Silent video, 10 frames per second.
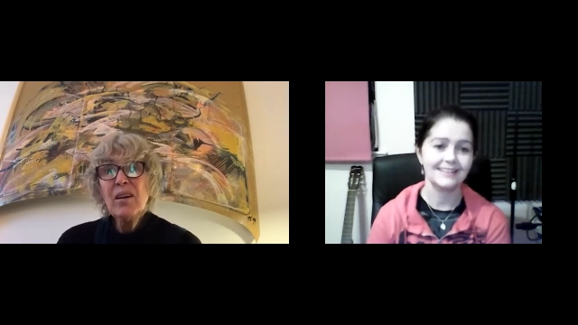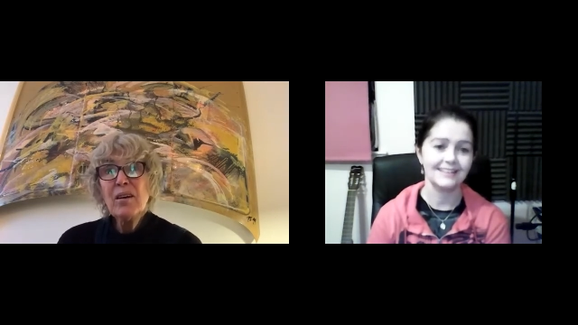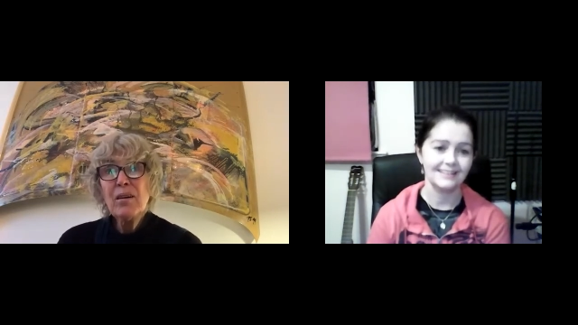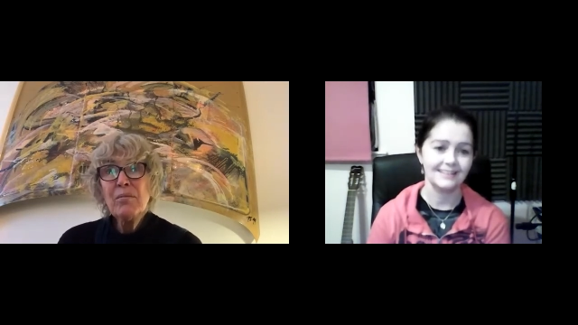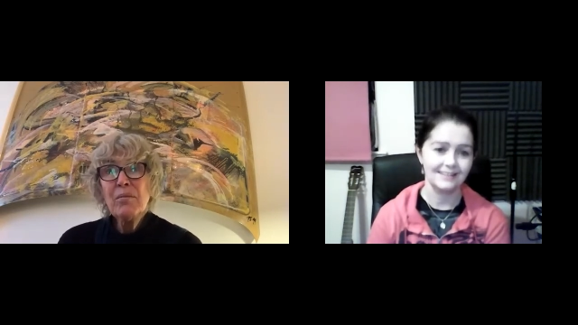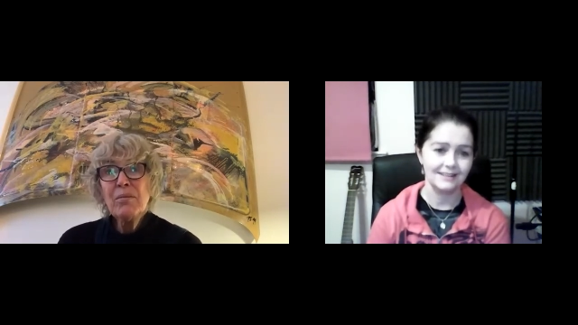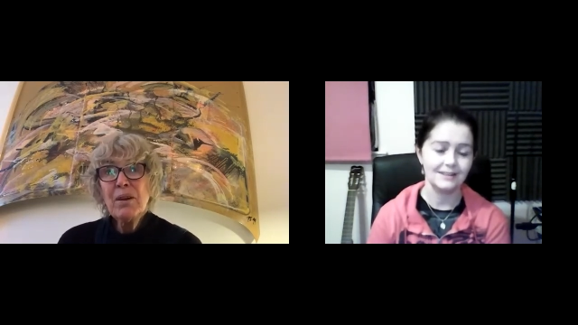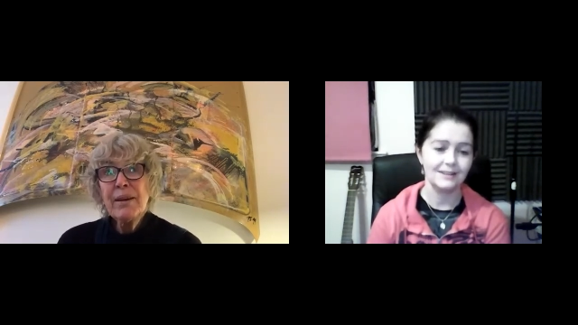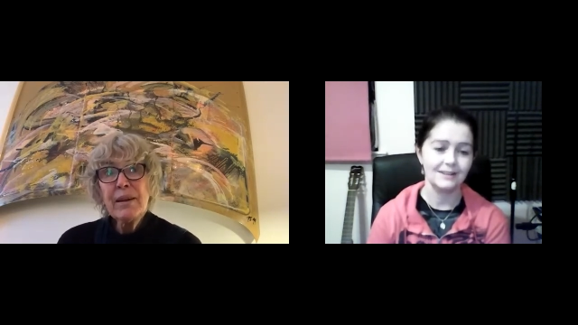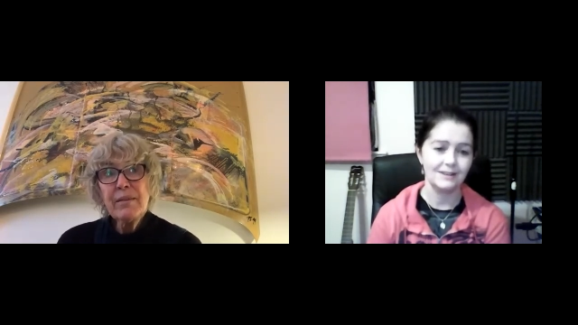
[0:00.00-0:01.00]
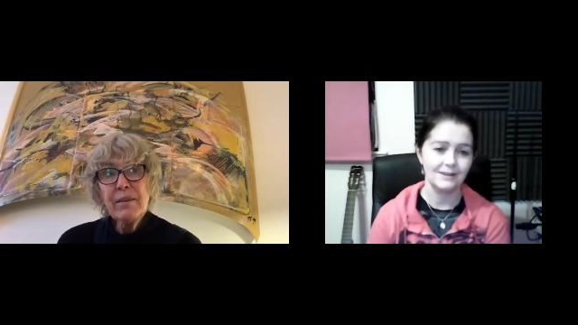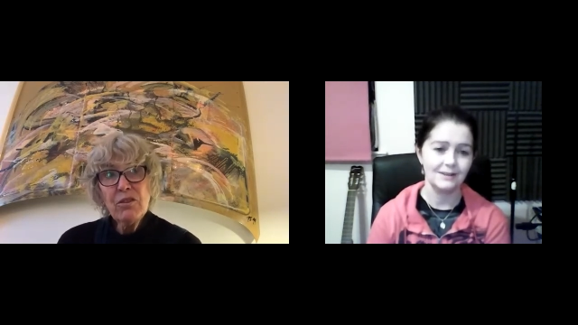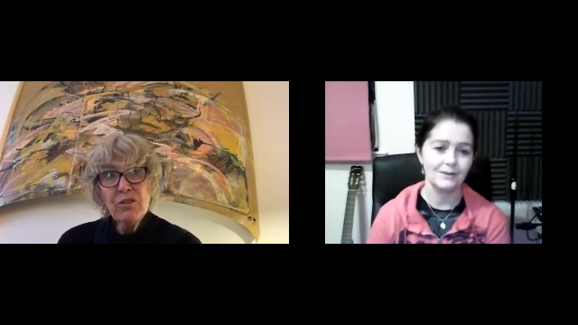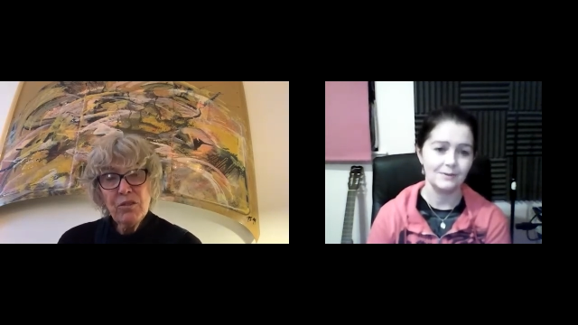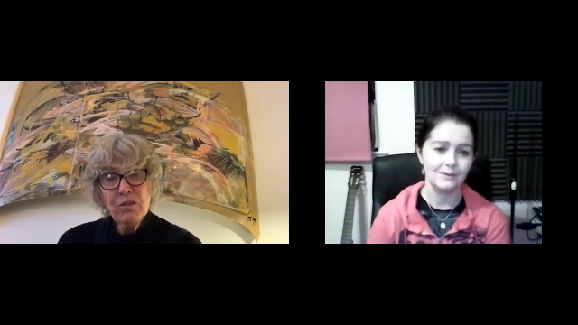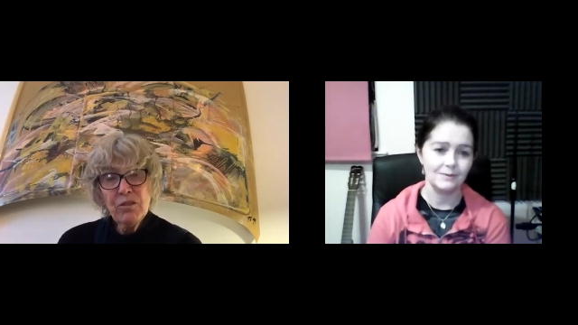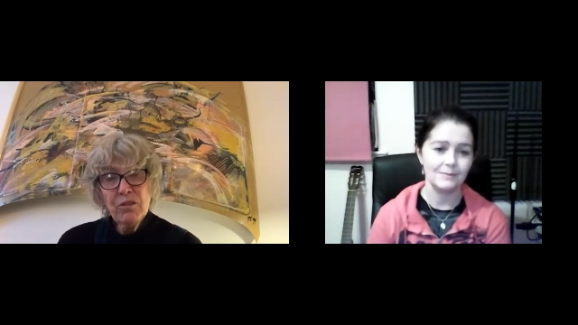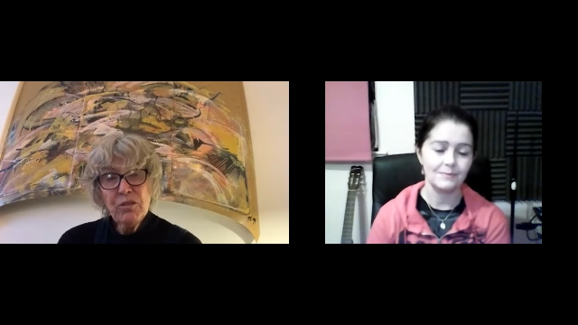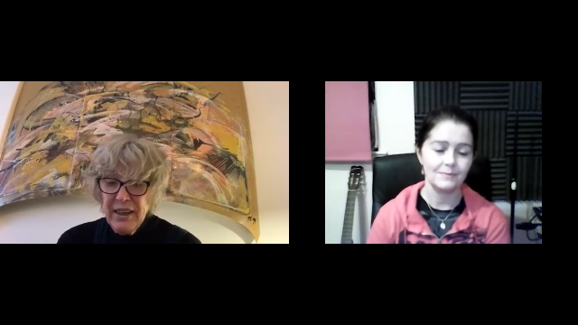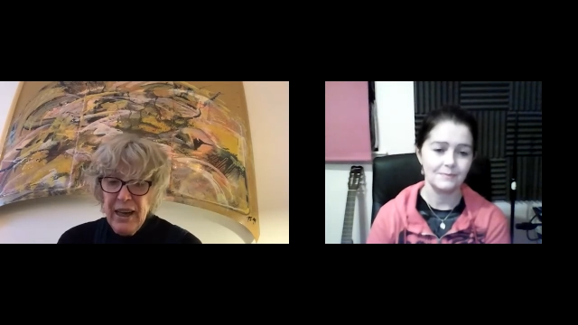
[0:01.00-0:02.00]
Speaker 1: um, like this,
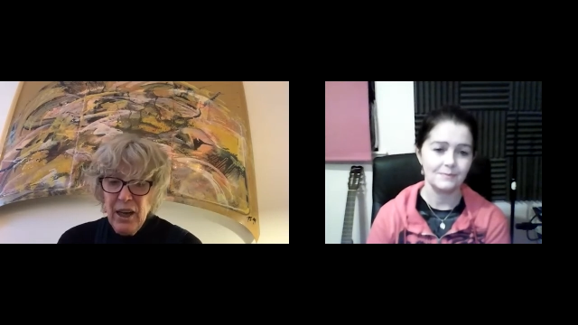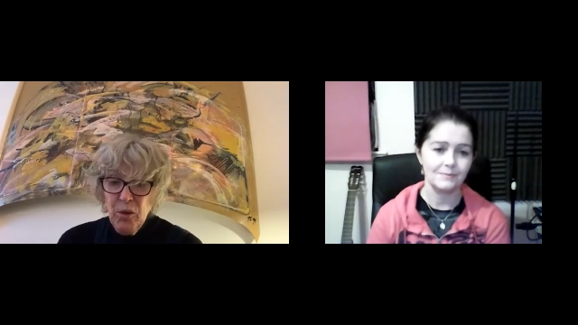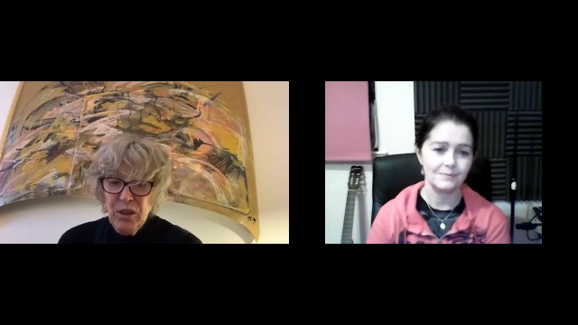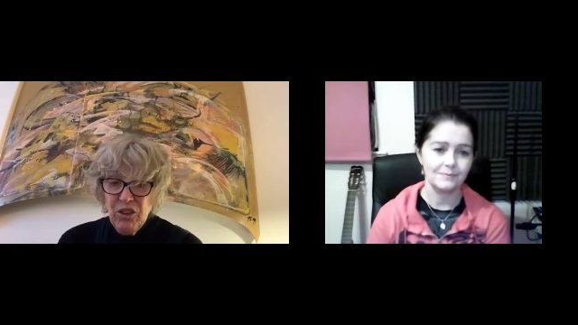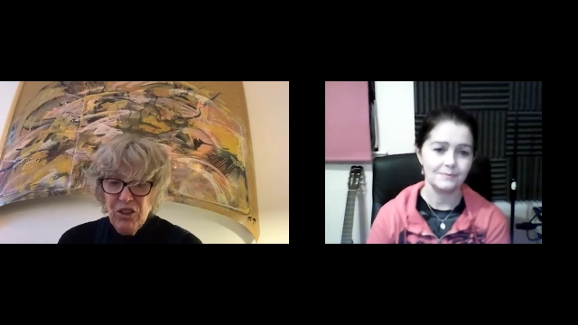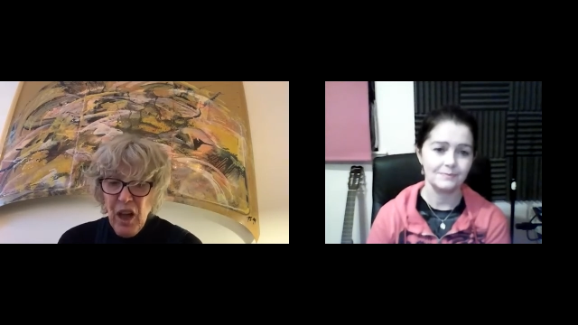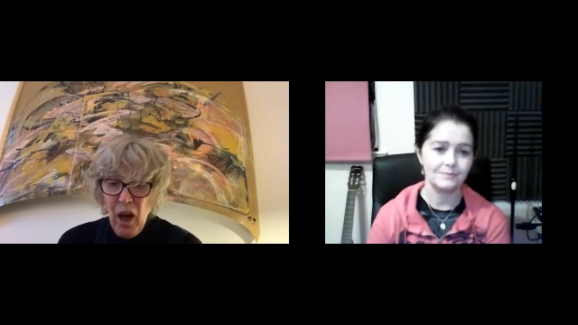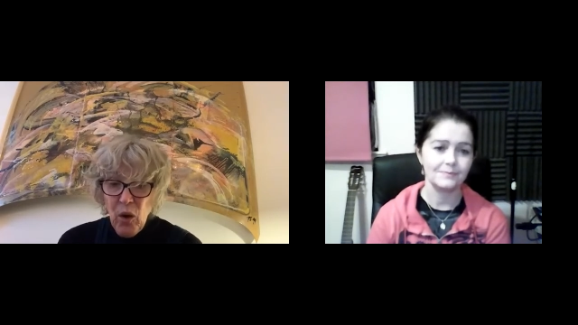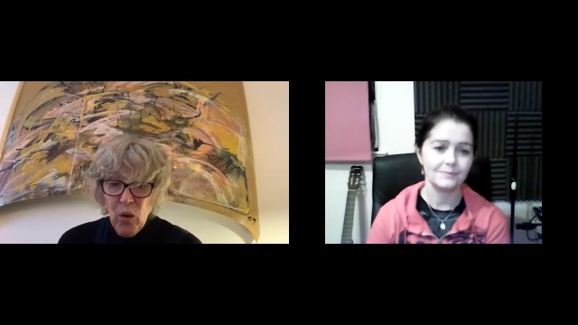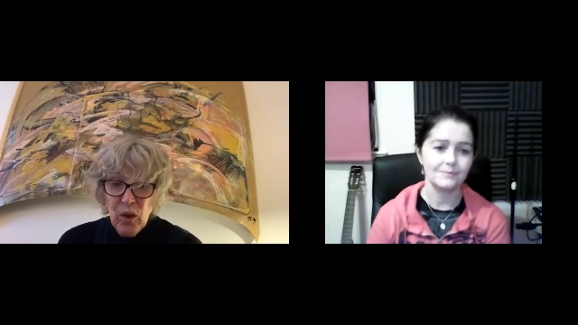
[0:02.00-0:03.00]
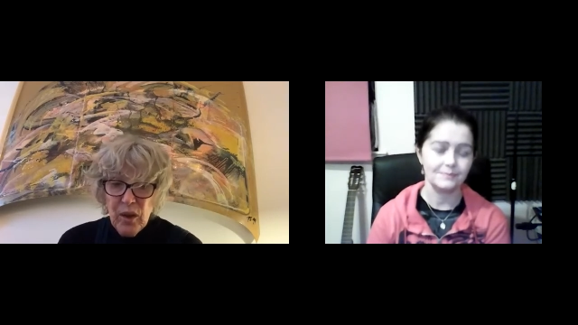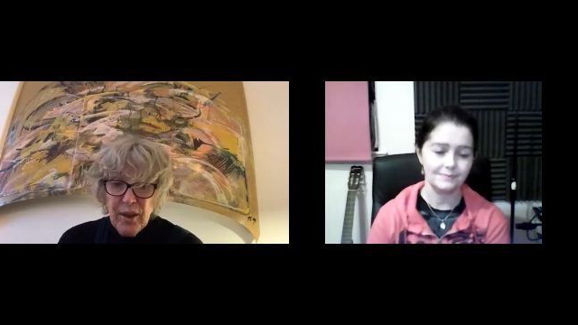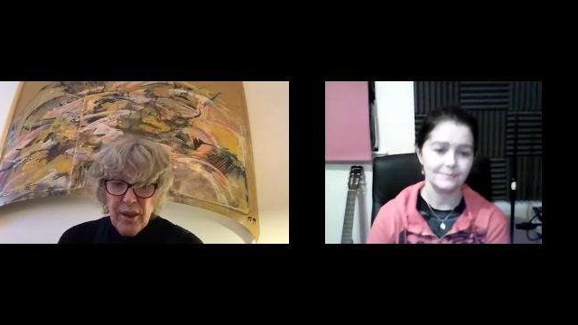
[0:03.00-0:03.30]
where the gallery is now.